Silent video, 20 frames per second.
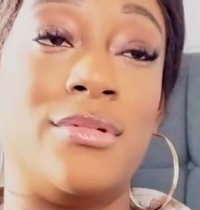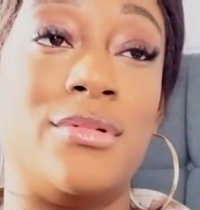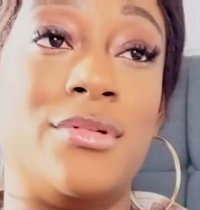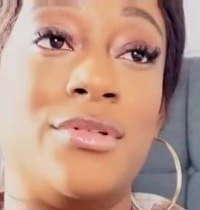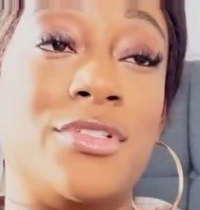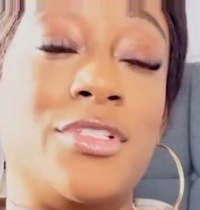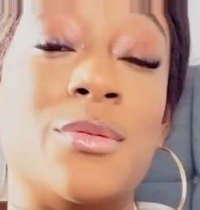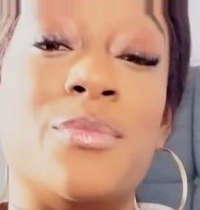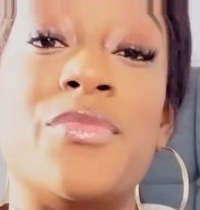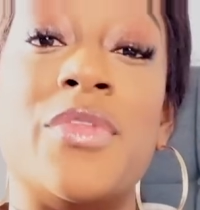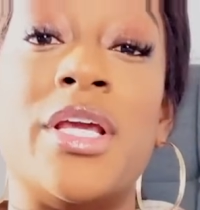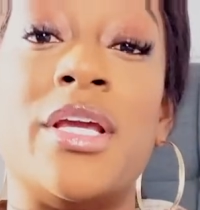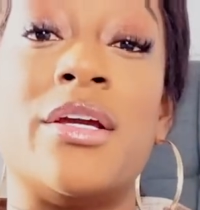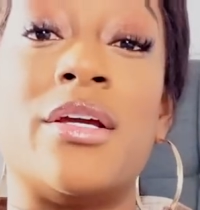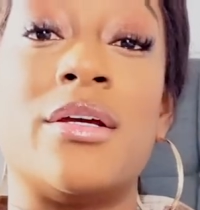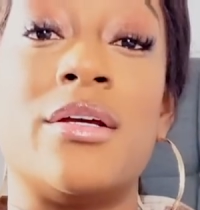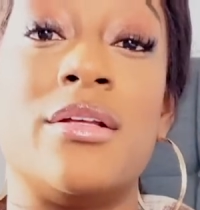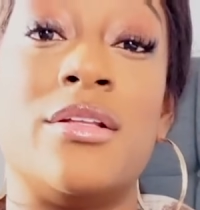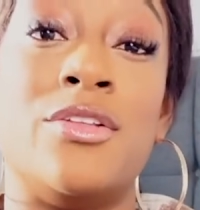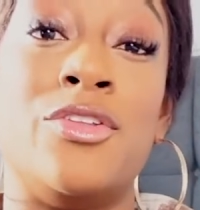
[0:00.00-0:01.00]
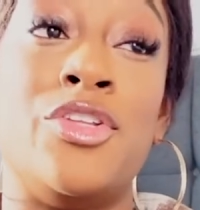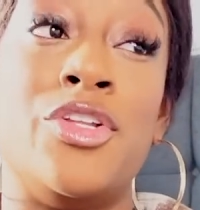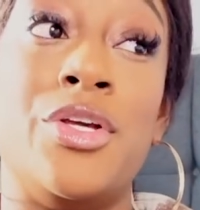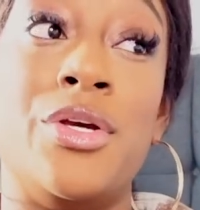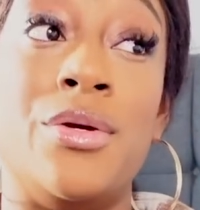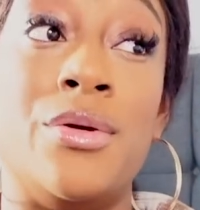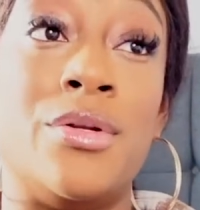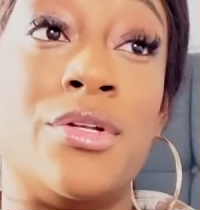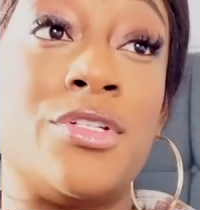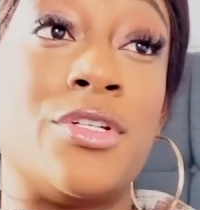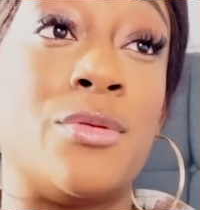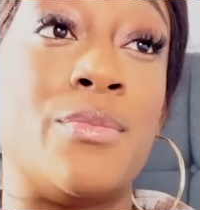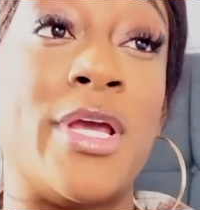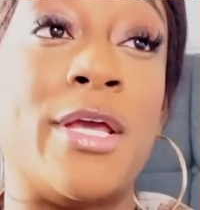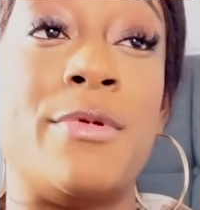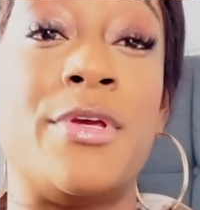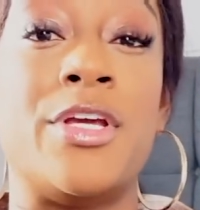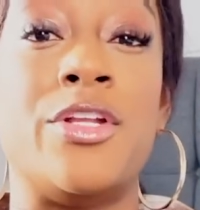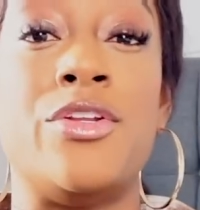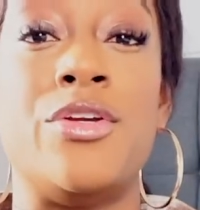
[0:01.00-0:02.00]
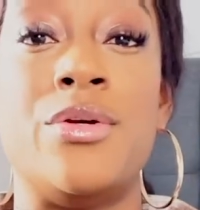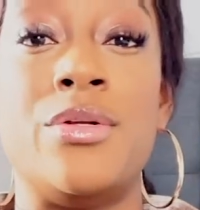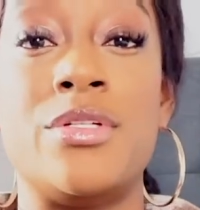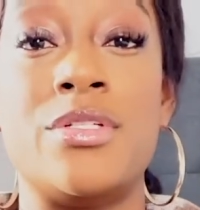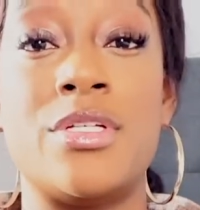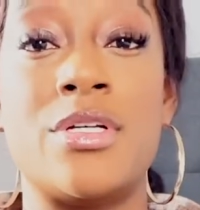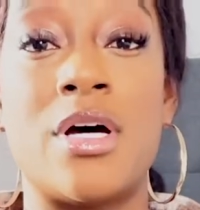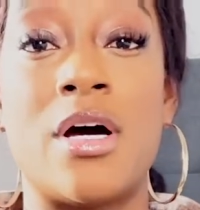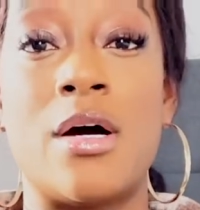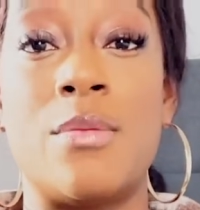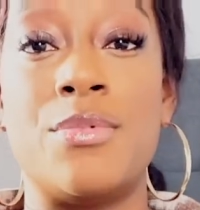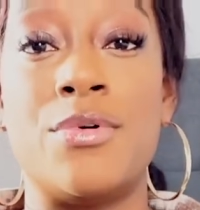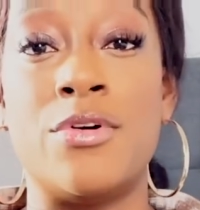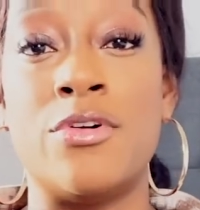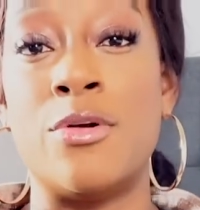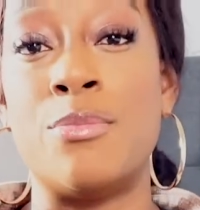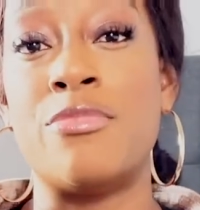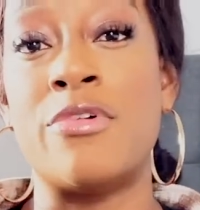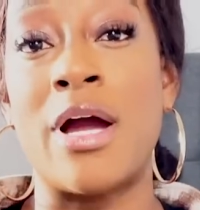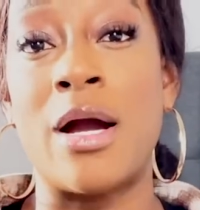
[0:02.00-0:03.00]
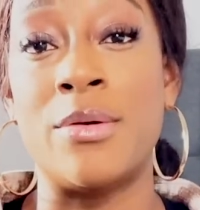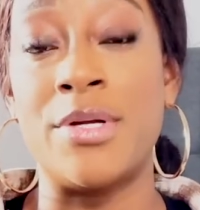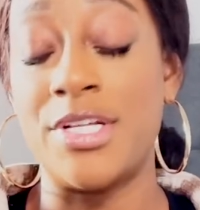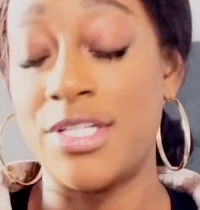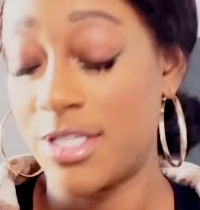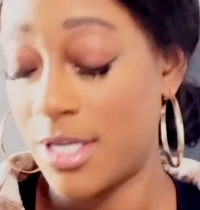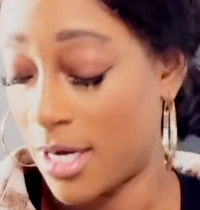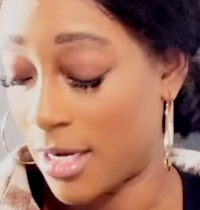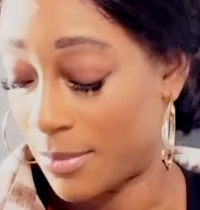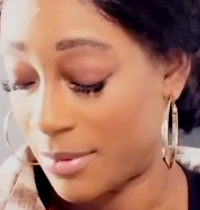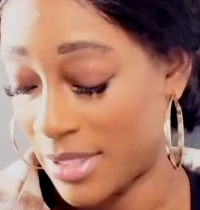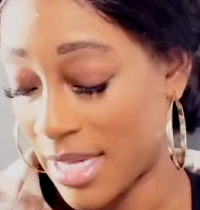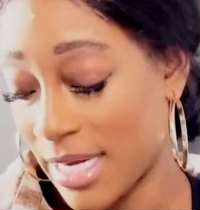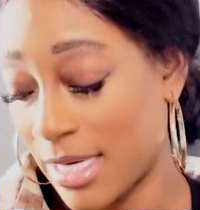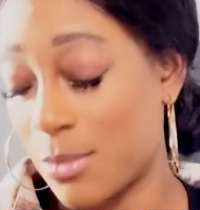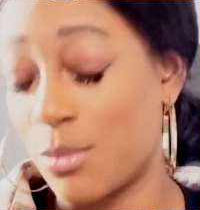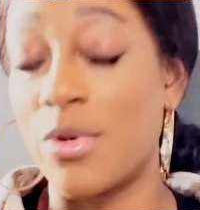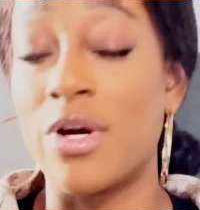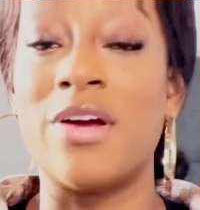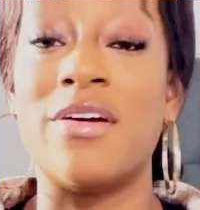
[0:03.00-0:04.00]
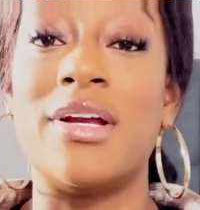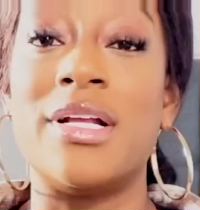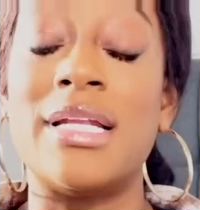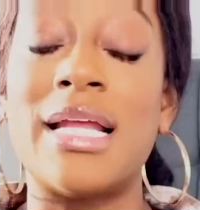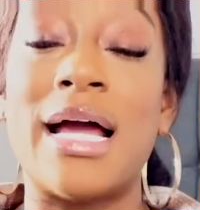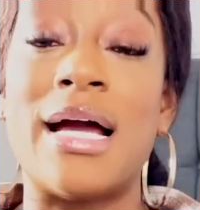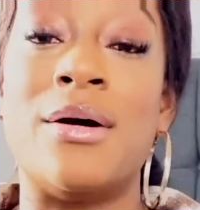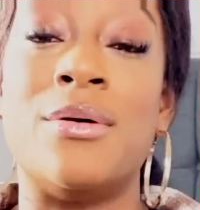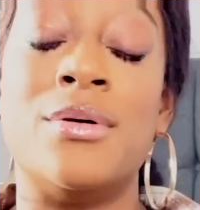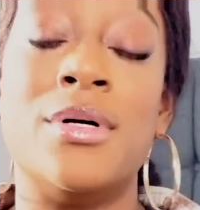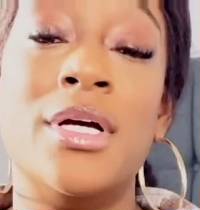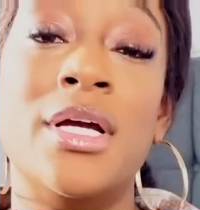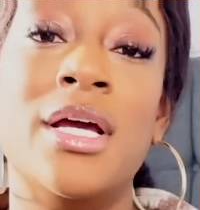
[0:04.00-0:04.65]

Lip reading: something nude, so maybe a nude top or a brownie top like I'm wearing now.